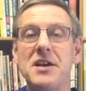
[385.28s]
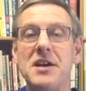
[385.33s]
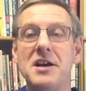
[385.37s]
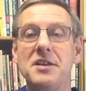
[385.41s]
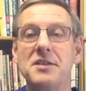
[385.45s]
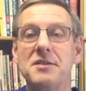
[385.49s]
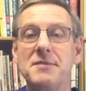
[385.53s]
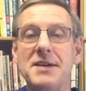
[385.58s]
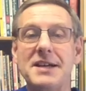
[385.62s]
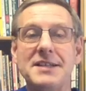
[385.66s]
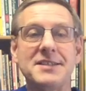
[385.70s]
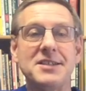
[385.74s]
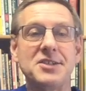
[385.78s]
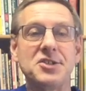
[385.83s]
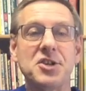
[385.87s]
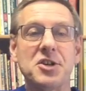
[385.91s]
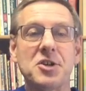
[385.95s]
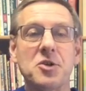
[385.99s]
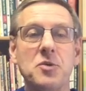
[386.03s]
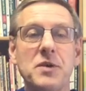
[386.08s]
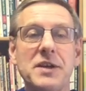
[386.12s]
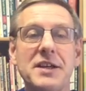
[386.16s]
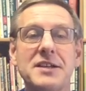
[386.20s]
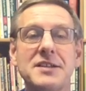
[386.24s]
The message at
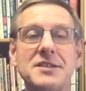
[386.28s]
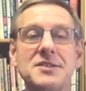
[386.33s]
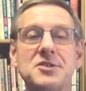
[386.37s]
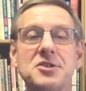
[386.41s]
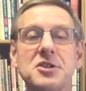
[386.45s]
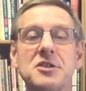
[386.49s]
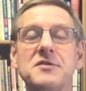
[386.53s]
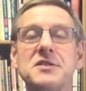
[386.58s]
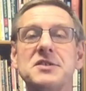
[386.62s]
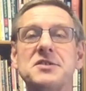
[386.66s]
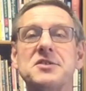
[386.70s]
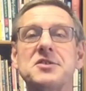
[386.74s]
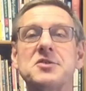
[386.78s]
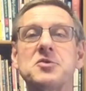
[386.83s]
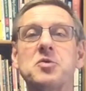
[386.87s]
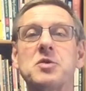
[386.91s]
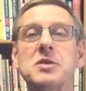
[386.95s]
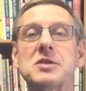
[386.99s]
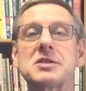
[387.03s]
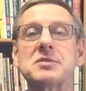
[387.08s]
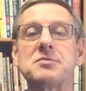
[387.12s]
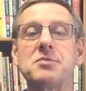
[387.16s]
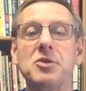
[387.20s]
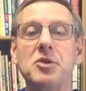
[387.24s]
our weekend services will
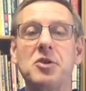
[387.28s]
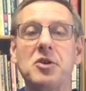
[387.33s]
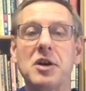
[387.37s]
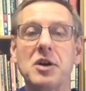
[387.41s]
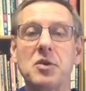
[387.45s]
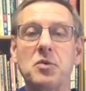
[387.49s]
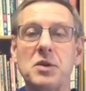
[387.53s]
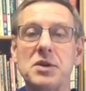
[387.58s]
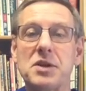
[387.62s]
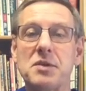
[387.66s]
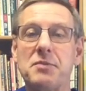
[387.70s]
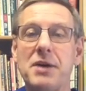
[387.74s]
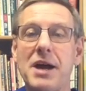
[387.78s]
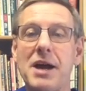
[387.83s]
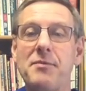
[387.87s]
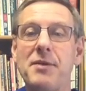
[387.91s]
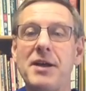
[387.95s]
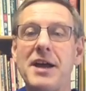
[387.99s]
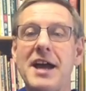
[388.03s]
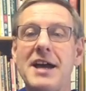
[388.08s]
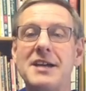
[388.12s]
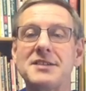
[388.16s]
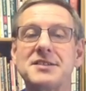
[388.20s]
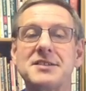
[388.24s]
explore what the Bible
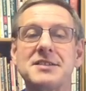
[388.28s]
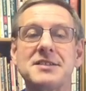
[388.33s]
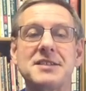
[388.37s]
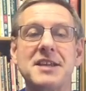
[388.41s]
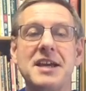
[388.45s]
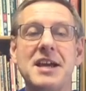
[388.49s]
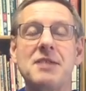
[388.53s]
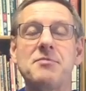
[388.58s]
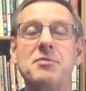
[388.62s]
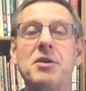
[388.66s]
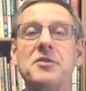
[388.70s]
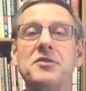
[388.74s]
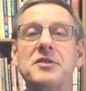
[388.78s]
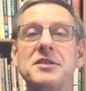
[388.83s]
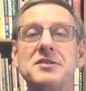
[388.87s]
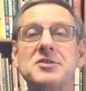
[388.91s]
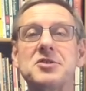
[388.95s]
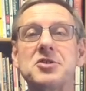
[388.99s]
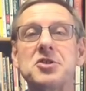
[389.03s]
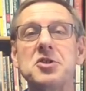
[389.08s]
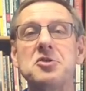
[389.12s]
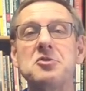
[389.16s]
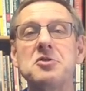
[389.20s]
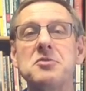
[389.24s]
has to say about these
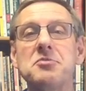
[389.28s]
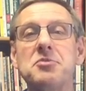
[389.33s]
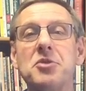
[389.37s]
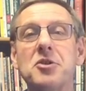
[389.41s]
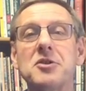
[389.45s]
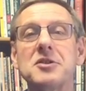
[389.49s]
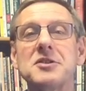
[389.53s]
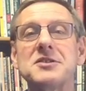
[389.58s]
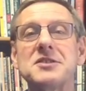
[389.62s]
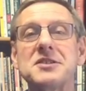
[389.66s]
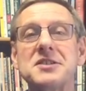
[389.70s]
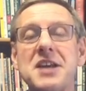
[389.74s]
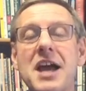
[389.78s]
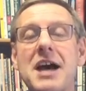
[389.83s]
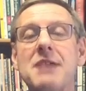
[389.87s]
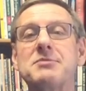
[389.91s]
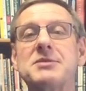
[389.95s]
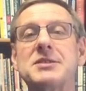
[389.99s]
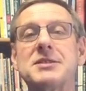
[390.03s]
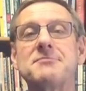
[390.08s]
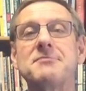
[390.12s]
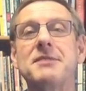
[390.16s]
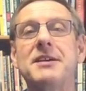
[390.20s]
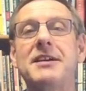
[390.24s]
two important
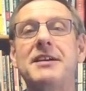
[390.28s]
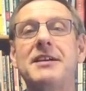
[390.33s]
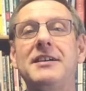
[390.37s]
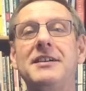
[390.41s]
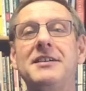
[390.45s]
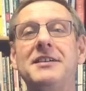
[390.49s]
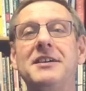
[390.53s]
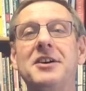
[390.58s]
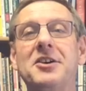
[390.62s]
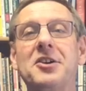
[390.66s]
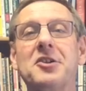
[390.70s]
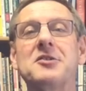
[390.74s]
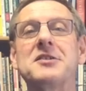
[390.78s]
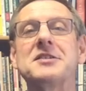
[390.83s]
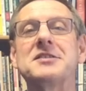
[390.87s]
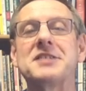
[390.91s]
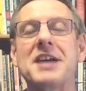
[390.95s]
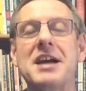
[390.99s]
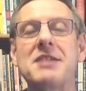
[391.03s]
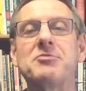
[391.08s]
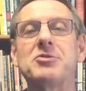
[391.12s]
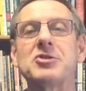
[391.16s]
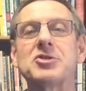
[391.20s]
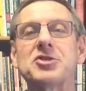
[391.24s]
steps in our
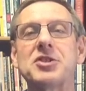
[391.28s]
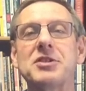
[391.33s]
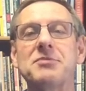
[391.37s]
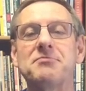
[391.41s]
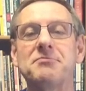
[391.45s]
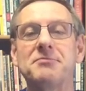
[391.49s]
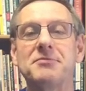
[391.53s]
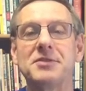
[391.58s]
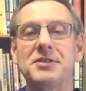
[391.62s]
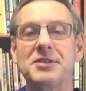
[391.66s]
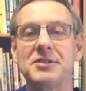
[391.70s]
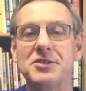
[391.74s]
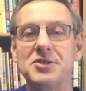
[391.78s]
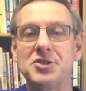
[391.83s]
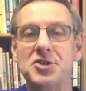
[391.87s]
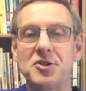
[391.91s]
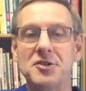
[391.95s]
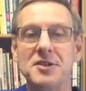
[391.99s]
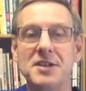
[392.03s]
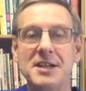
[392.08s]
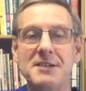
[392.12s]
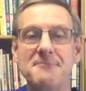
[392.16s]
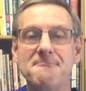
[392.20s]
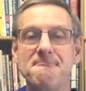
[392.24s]
discipleship
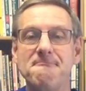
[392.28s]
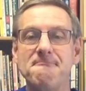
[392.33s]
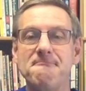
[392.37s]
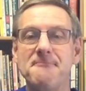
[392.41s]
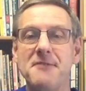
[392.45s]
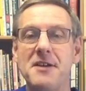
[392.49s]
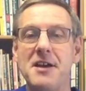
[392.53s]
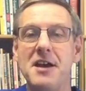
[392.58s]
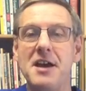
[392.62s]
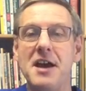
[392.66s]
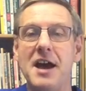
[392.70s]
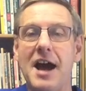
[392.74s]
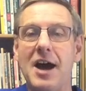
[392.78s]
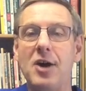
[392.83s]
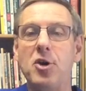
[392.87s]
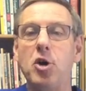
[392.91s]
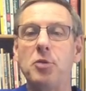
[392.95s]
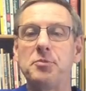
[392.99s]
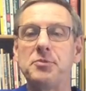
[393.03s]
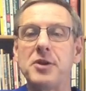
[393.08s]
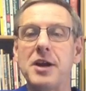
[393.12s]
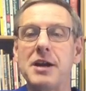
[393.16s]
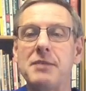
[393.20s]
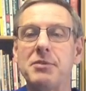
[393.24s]
journey. I
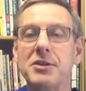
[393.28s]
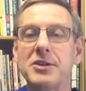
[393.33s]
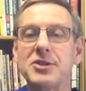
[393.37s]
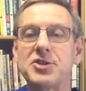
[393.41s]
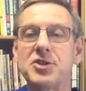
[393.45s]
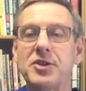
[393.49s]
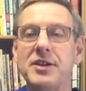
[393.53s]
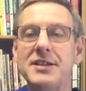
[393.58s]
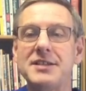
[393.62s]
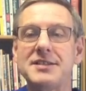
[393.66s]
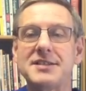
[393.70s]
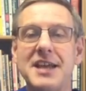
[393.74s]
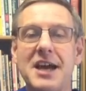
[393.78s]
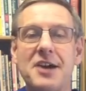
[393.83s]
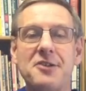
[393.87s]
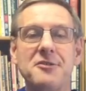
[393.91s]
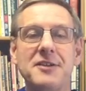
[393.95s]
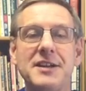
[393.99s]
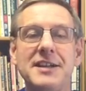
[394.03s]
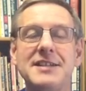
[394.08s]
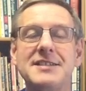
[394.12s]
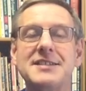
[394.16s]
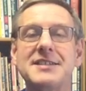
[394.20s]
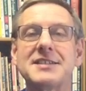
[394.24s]
hope you're able to join
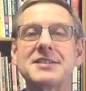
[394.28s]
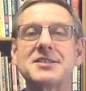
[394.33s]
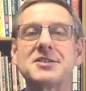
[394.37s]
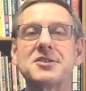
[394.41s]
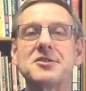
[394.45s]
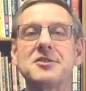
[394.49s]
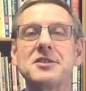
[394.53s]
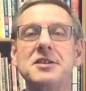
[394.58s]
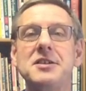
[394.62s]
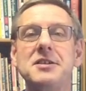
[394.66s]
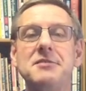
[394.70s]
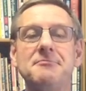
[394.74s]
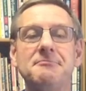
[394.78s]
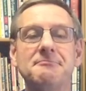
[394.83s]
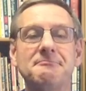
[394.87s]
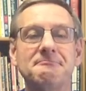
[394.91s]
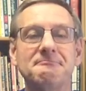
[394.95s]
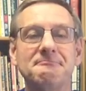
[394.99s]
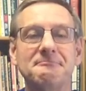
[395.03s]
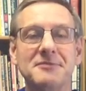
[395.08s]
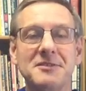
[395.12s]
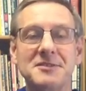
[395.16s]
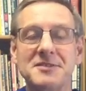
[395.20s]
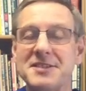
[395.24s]
Saturday at 6:30,
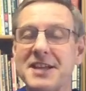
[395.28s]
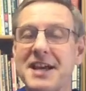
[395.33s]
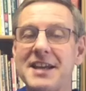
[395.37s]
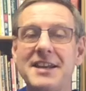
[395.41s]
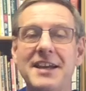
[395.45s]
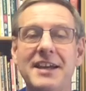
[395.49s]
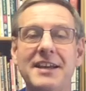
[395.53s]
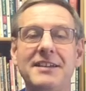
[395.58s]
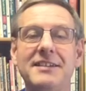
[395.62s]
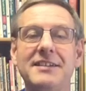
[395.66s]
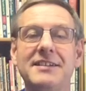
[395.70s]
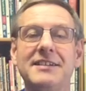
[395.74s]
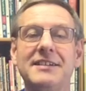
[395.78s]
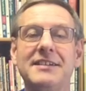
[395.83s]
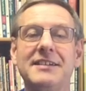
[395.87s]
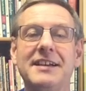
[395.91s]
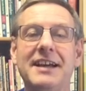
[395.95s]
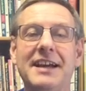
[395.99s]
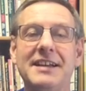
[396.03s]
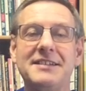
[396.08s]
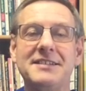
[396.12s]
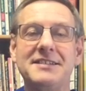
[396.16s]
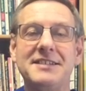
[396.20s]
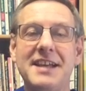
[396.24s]
Sunday
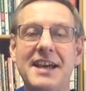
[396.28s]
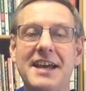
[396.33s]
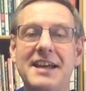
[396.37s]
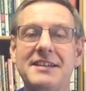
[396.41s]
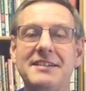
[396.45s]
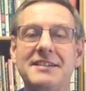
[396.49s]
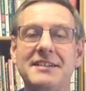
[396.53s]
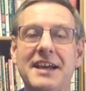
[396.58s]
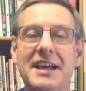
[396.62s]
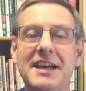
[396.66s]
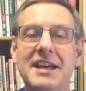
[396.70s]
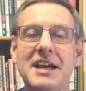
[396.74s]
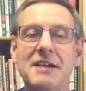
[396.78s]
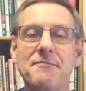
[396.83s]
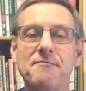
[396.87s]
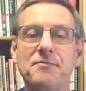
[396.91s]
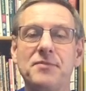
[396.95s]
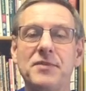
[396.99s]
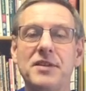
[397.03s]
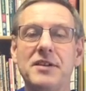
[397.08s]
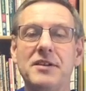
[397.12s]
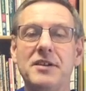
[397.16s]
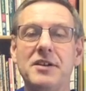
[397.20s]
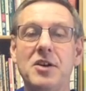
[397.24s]
at 10 a.m.,
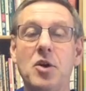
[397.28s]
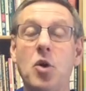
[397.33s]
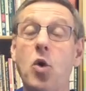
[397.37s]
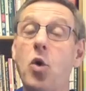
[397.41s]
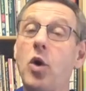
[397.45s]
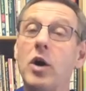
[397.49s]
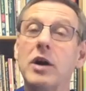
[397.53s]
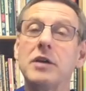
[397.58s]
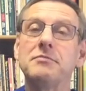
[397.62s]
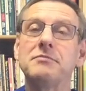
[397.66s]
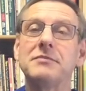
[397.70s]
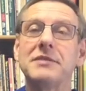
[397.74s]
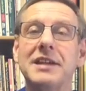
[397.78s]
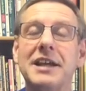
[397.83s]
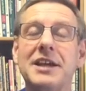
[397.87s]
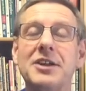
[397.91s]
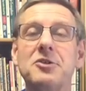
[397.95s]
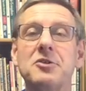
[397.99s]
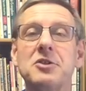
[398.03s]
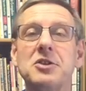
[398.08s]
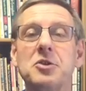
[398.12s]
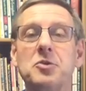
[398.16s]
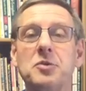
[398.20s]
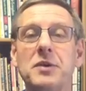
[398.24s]
or later
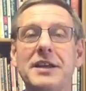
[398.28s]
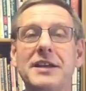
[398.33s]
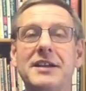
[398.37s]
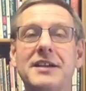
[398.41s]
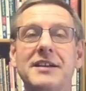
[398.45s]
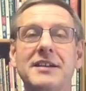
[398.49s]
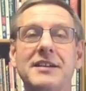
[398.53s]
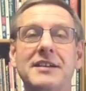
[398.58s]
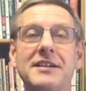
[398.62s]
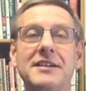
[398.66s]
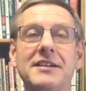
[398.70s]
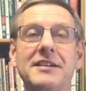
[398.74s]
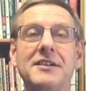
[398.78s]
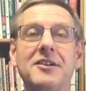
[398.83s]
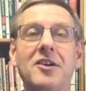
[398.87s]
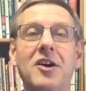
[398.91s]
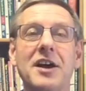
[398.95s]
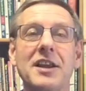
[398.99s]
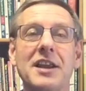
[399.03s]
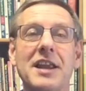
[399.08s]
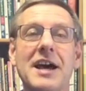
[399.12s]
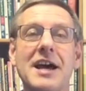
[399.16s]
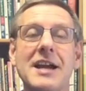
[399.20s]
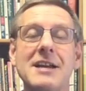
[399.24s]
in the week
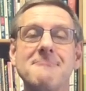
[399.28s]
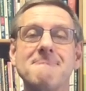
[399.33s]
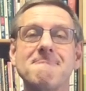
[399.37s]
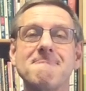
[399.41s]
online.